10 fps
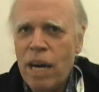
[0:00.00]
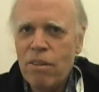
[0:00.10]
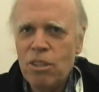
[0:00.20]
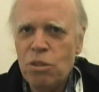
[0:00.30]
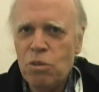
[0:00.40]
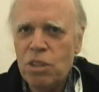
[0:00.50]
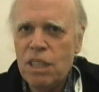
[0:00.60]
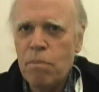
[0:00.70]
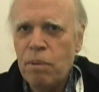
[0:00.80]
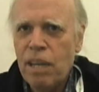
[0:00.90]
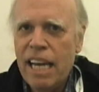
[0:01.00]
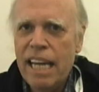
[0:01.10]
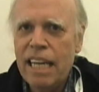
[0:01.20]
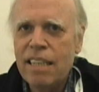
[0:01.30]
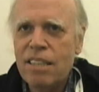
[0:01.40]
why don't you see
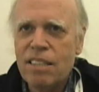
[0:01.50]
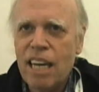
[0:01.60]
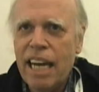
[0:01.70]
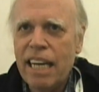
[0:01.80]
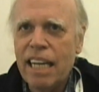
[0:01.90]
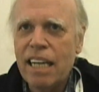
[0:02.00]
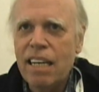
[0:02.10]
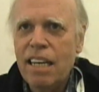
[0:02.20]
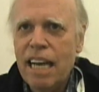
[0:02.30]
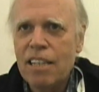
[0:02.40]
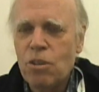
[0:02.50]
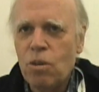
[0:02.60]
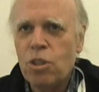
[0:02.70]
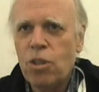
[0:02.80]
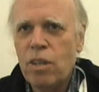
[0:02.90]
playing and designing as
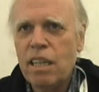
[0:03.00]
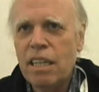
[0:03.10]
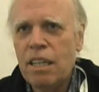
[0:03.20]
alternative,